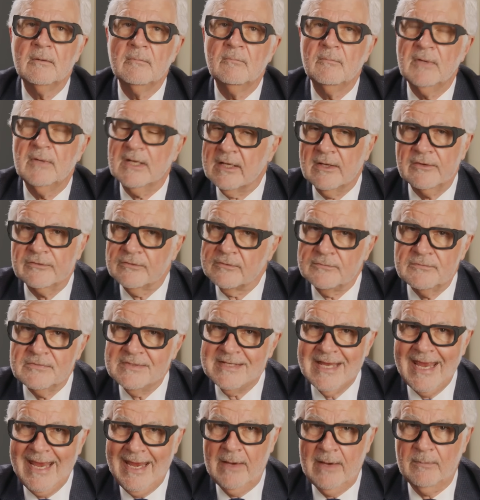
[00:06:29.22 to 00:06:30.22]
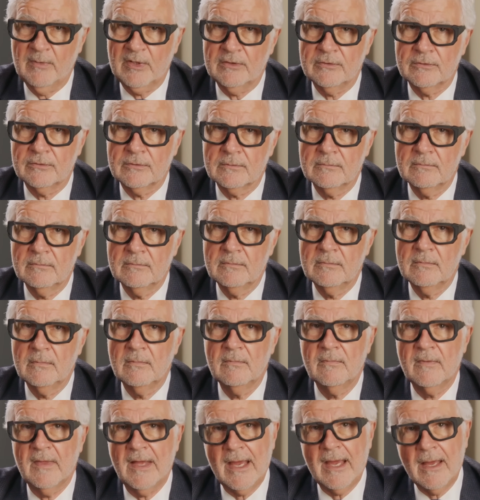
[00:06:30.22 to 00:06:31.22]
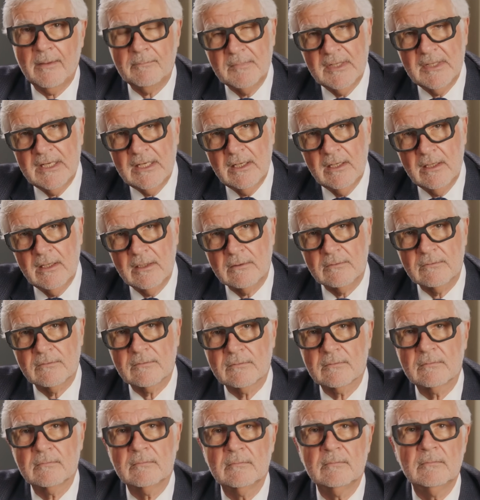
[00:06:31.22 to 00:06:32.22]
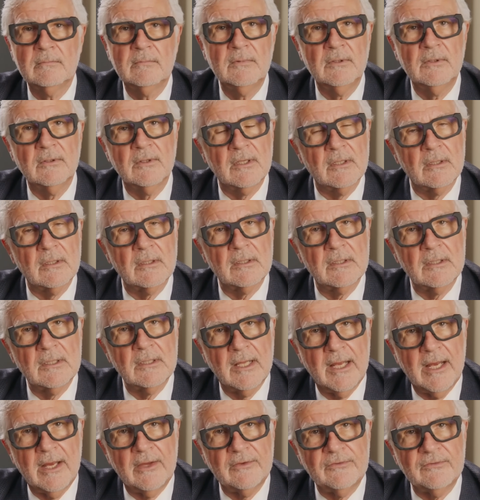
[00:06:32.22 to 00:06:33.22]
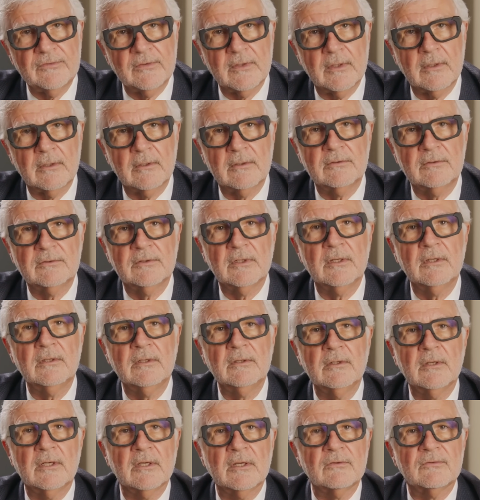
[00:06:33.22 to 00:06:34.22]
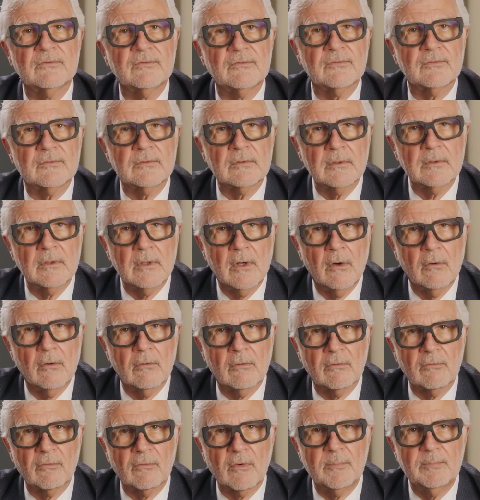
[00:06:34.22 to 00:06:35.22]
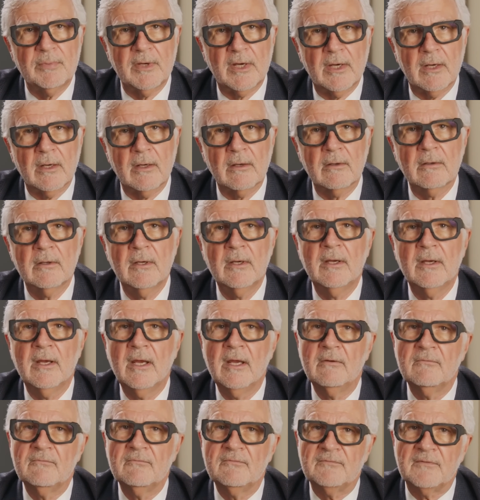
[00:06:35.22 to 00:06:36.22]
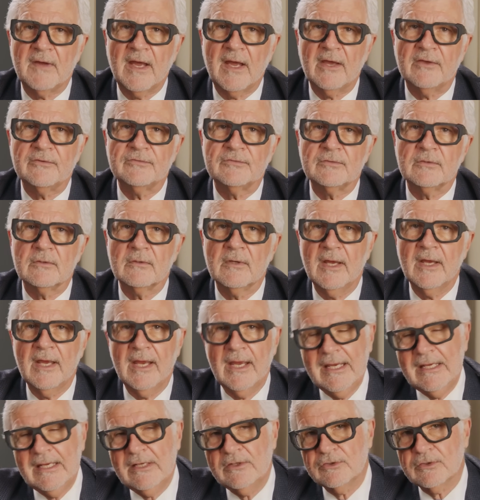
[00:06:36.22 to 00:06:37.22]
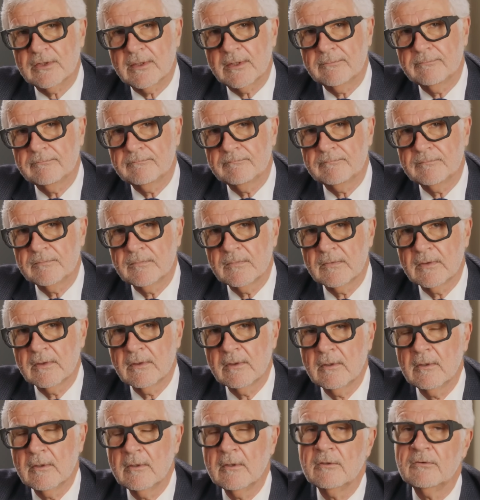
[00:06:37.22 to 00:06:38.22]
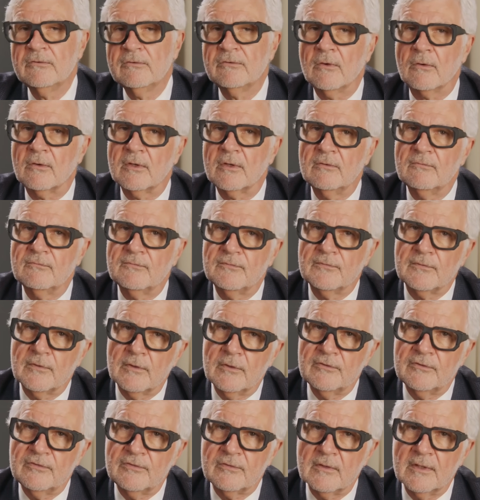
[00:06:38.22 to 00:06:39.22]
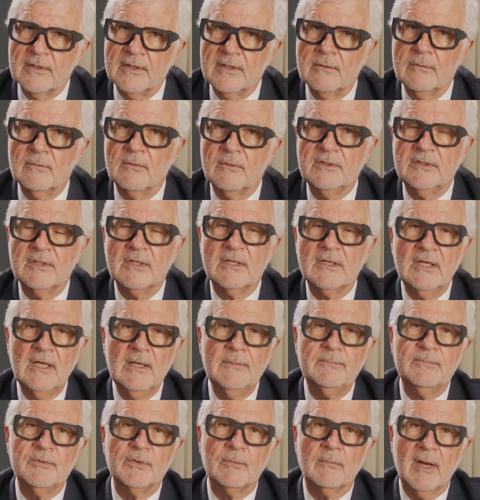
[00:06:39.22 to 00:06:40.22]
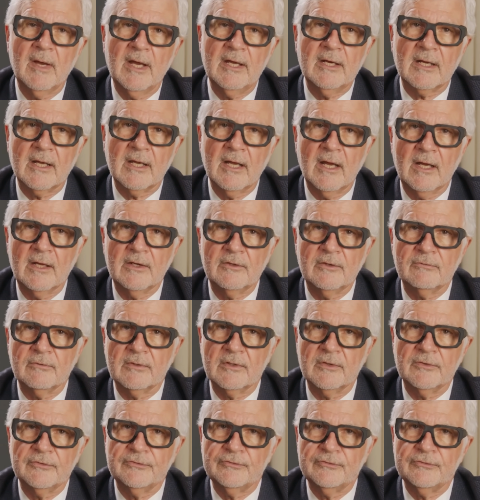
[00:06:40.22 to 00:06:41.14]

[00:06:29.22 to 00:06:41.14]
because of damage. That means you get less energy, you get slower repair, and faster aging. So conversely, when you keep your mitochondria